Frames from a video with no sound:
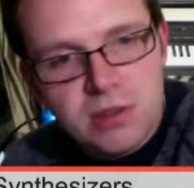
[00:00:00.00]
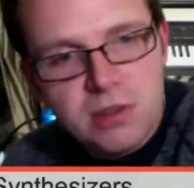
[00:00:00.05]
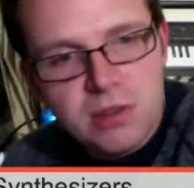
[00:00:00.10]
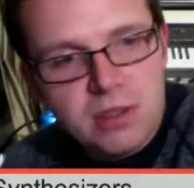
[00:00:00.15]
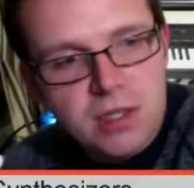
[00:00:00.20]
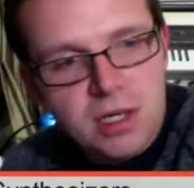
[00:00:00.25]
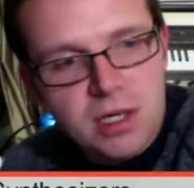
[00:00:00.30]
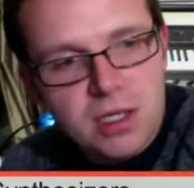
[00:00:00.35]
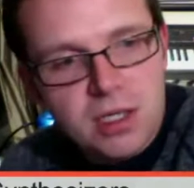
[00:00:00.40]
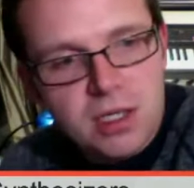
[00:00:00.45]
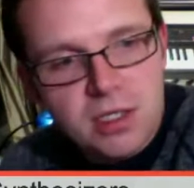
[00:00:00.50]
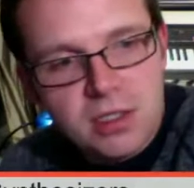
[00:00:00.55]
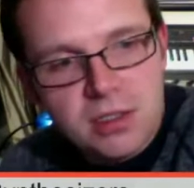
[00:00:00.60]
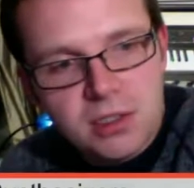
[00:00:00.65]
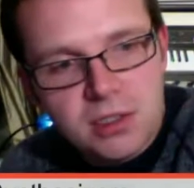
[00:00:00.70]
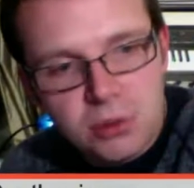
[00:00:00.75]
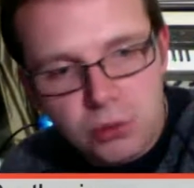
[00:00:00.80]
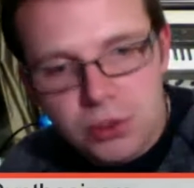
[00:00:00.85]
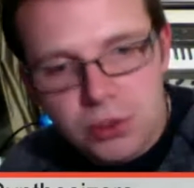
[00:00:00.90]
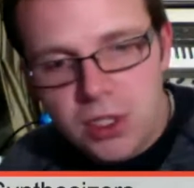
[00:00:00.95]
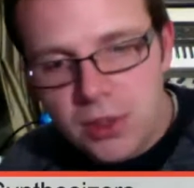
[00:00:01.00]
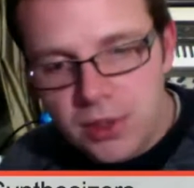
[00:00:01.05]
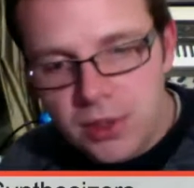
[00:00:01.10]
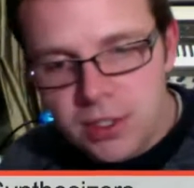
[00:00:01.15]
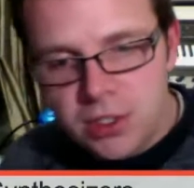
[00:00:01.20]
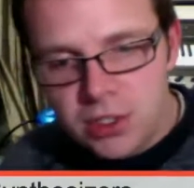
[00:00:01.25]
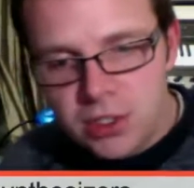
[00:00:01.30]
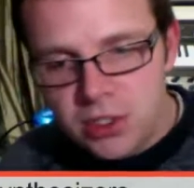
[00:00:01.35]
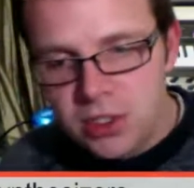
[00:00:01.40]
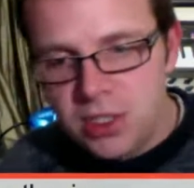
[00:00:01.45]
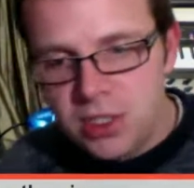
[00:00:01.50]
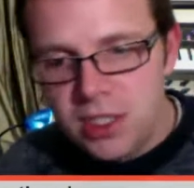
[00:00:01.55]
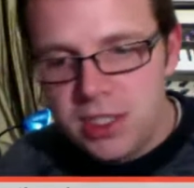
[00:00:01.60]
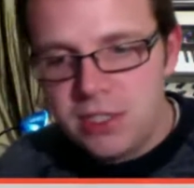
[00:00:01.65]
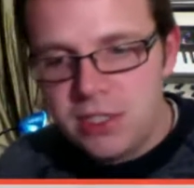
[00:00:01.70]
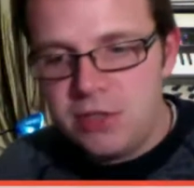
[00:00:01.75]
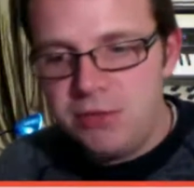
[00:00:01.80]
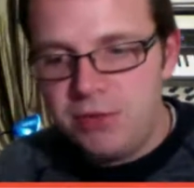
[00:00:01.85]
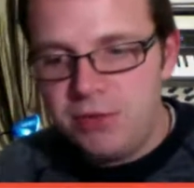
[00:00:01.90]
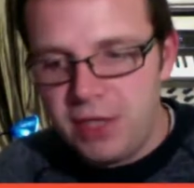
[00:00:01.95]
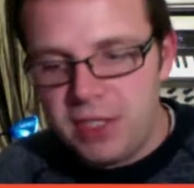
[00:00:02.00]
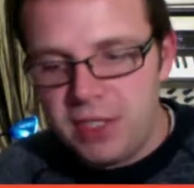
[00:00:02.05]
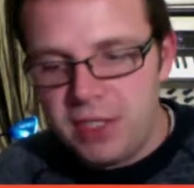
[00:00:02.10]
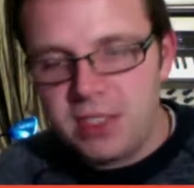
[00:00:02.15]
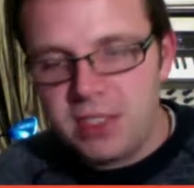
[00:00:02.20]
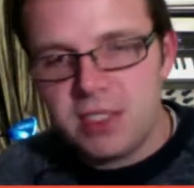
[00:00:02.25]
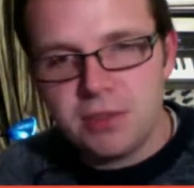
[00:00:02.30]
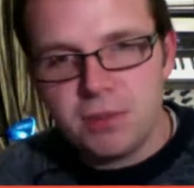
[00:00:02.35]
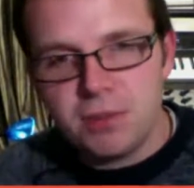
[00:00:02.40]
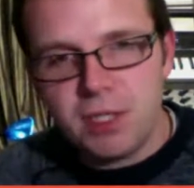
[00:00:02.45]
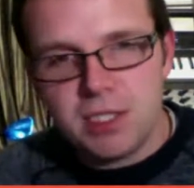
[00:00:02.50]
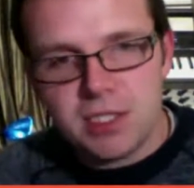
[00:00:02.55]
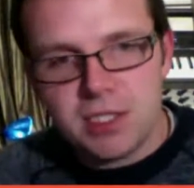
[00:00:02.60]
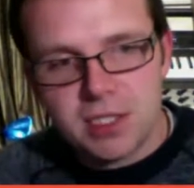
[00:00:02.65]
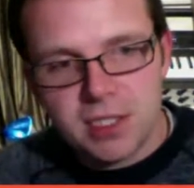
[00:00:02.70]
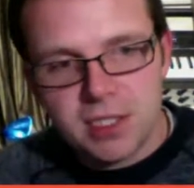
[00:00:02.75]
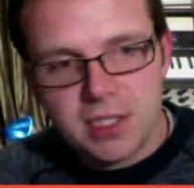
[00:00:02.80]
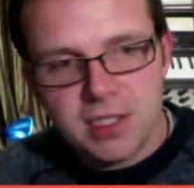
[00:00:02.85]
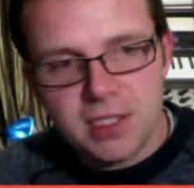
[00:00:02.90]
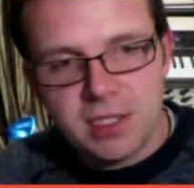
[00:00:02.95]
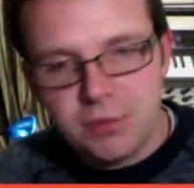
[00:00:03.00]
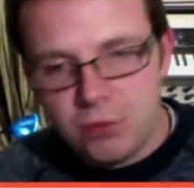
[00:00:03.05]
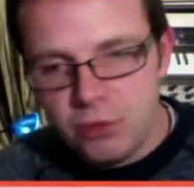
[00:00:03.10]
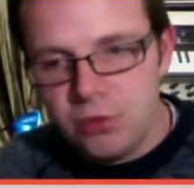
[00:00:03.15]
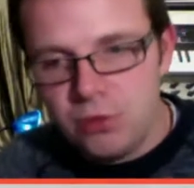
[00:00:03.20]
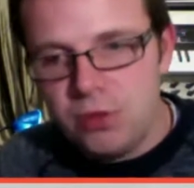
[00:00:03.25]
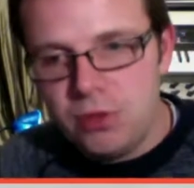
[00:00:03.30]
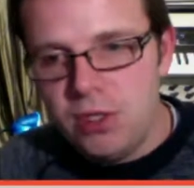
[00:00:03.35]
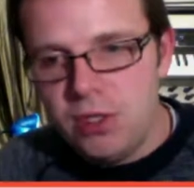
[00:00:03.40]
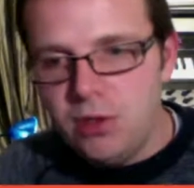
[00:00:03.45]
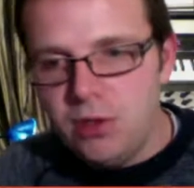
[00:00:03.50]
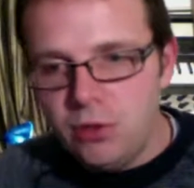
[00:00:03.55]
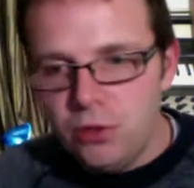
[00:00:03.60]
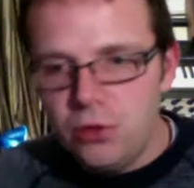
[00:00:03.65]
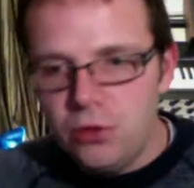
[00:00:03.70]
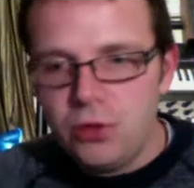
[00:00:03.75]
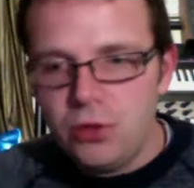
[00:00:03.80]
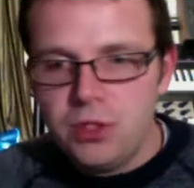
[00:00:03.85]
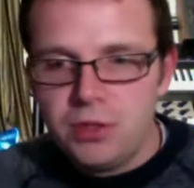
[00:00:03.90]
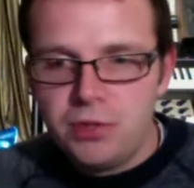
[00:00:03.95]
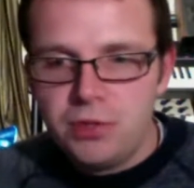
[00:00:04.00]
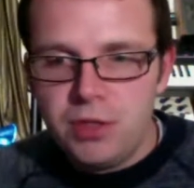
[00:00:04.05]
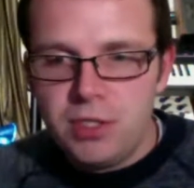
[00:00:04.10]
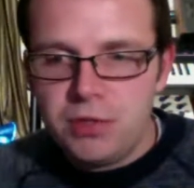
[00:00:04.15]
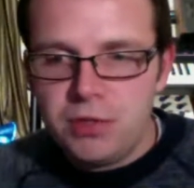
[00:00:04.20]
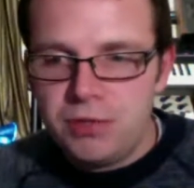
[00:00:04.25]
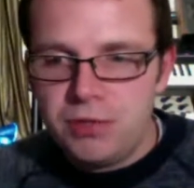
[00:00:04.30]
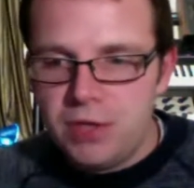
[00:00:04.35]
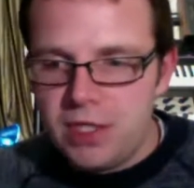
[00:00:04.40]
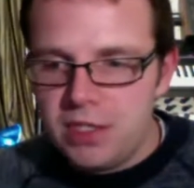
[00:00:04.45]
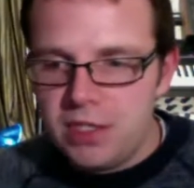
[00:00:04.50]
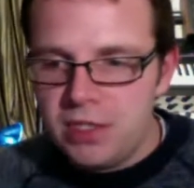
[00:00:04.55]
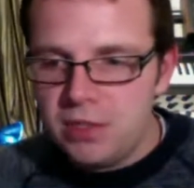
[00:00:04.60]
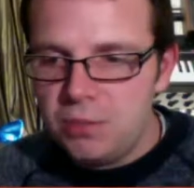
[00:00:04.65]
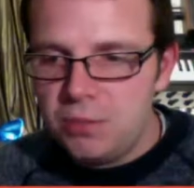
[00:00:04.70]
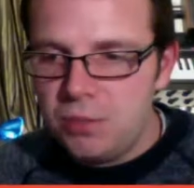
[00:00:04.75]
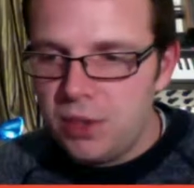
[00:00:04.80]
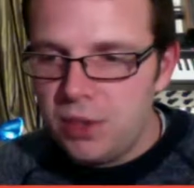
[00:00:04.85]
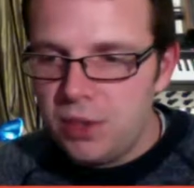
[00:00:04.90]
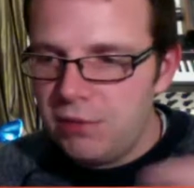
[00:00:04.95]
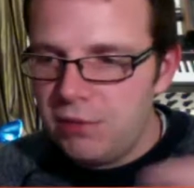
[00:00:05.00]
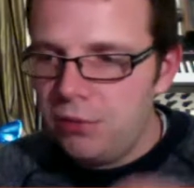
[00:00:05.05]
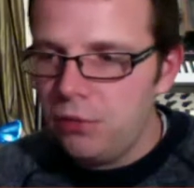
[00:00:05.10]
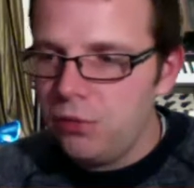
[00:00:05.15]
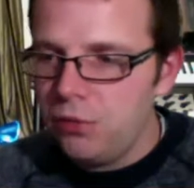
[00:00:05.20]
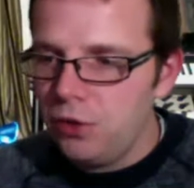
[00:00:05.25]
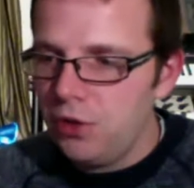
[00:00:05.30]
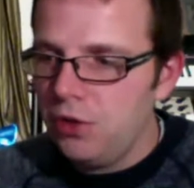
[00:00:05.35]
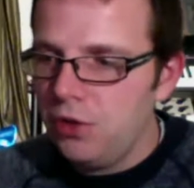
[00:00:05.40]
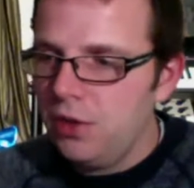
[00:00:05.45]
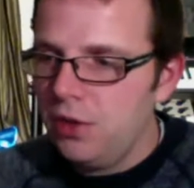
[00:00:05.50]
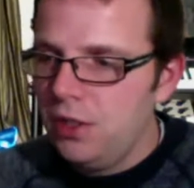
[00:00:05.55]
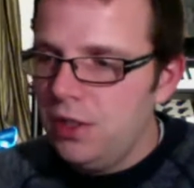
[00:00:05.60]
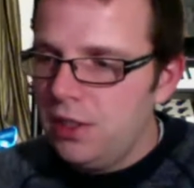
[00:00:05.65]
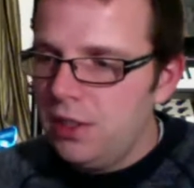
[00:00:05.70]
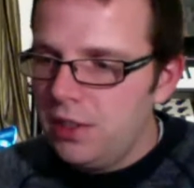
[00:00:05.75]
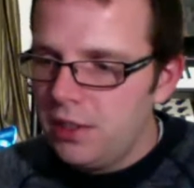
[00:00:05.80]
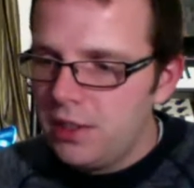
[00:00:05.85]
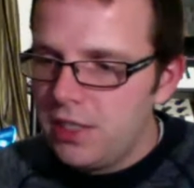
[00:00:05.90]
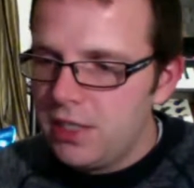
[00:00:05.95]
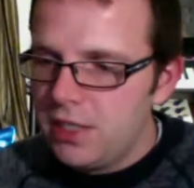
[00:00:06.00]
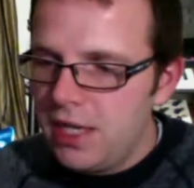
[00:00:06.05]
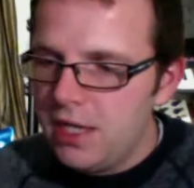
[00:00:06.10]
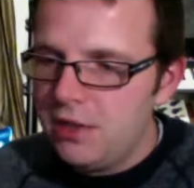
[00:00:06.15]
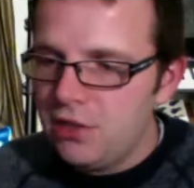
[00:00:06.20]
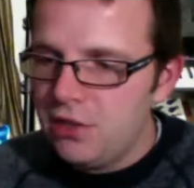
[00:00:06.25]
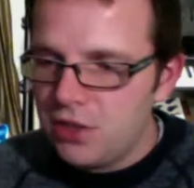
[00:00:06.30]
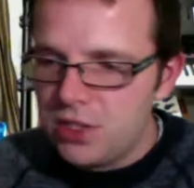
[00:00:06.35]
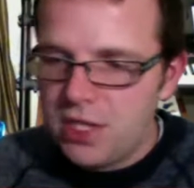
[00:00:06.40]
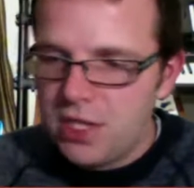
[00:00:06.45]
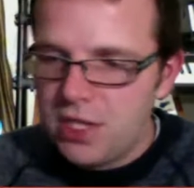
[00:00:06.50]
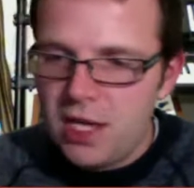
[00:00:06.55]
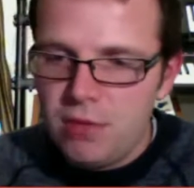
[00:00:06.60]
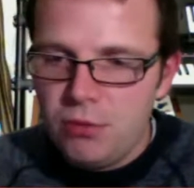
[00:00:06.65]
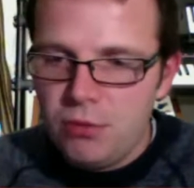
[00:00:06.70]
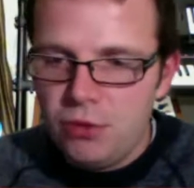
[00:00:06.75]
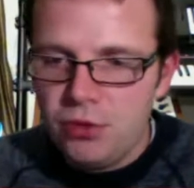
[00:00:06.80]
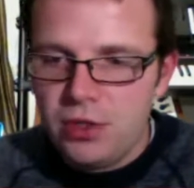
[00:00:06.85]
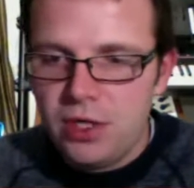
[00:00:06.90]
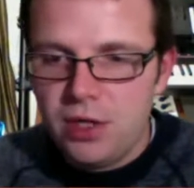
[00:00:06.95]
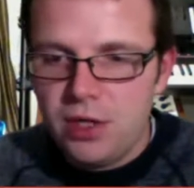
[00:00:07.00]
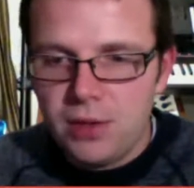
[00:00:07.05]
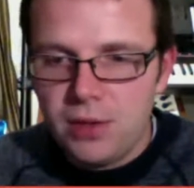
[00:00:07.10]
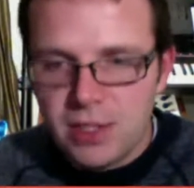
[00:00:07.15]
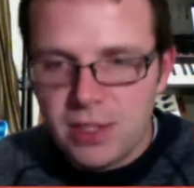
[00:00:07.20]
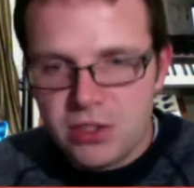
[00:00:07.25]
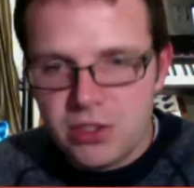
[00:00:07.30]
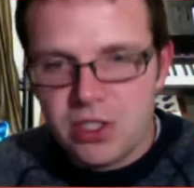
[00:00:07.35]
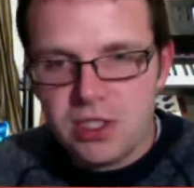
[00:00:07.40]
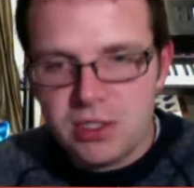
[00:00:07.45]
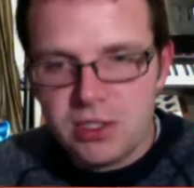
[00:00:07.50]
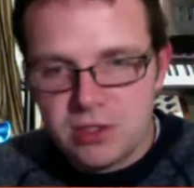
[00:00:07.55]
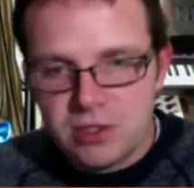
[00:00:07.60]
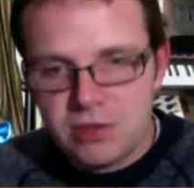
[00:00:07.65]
The audio engines and the interfaces, basically. They've all got different interfaces, but they've all got and take the same audio engines,